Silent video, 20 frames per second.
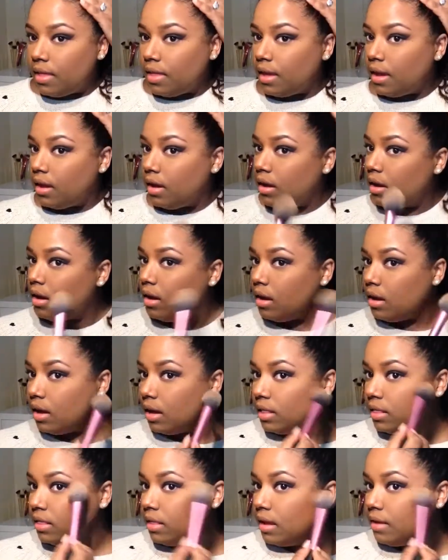Oh,
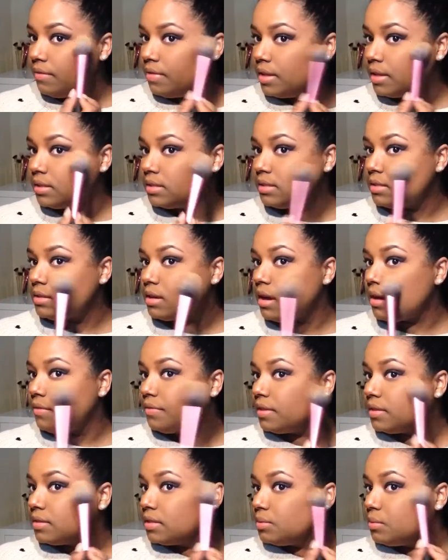I love this stuff.
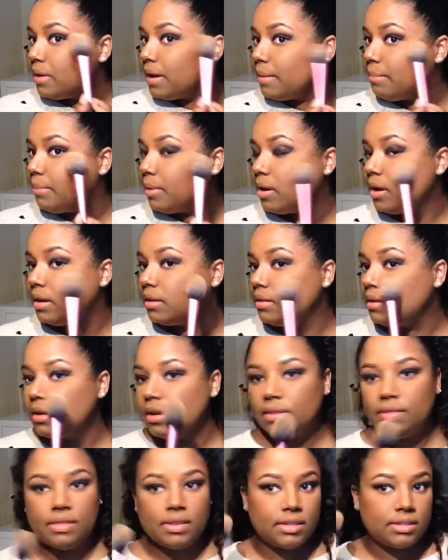This is why I bought it.
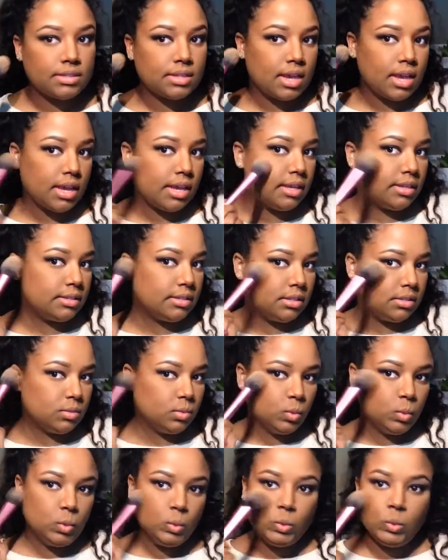Look at this, guys.
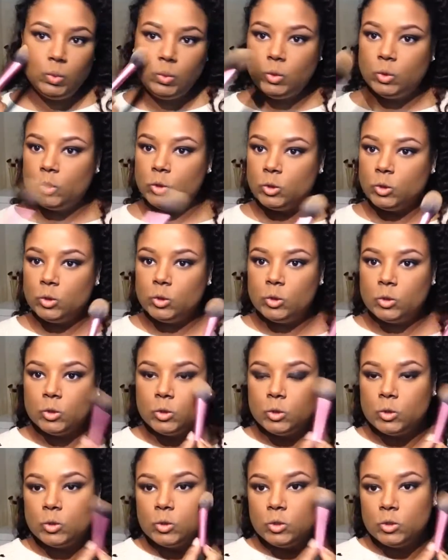Oh yeah,
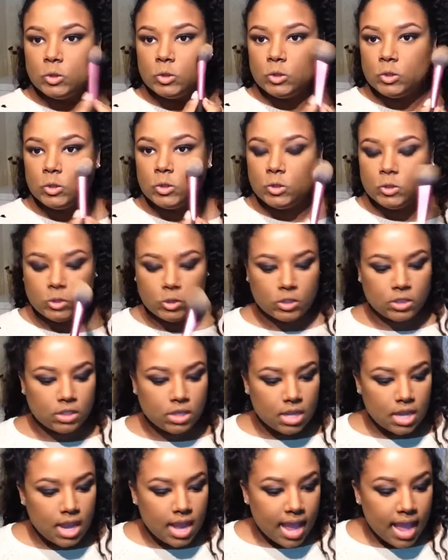oh yeah, yeah.
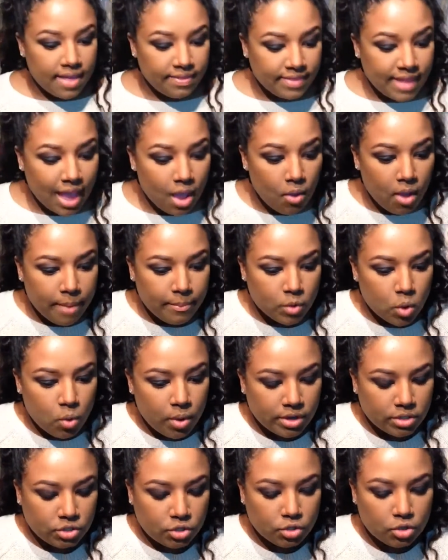And now I'm
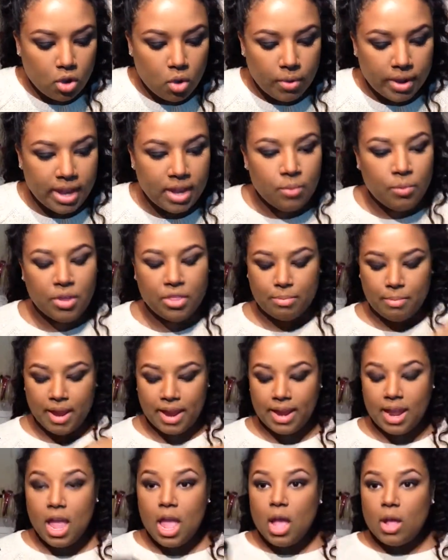going to go in with
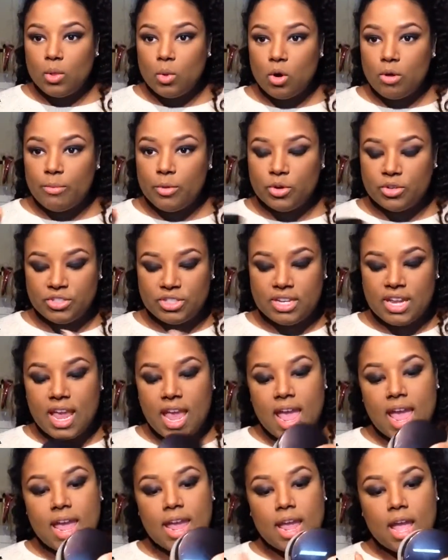my Laura
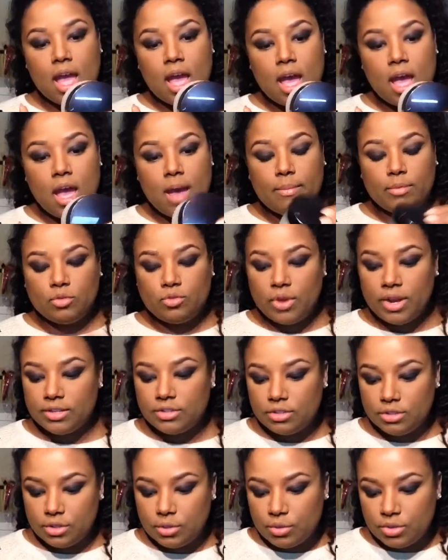Mercier
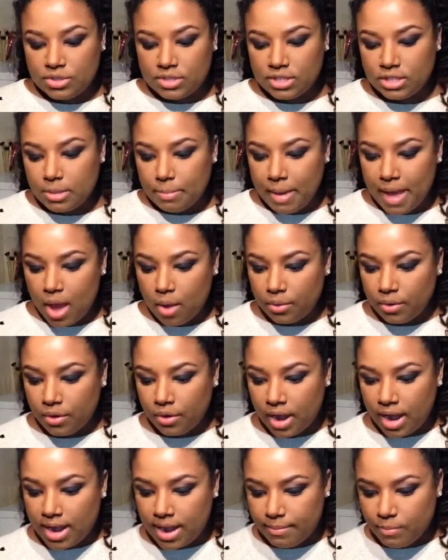translucent powder,
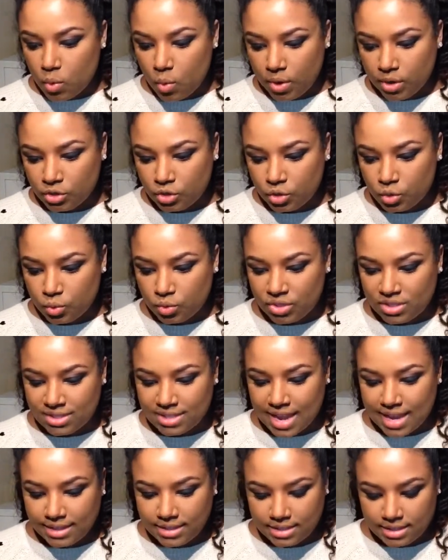and I'm going to
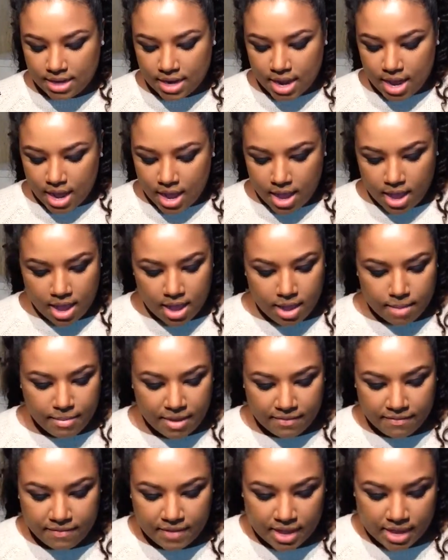set
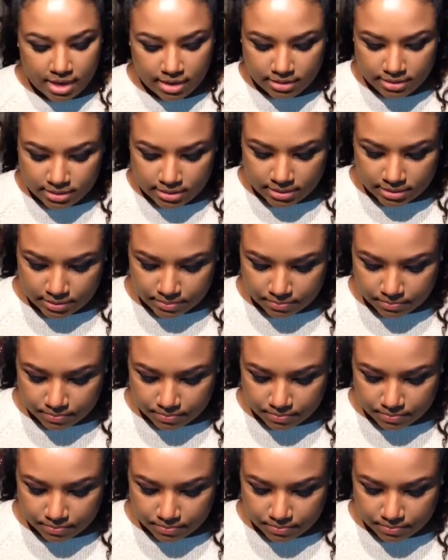my face.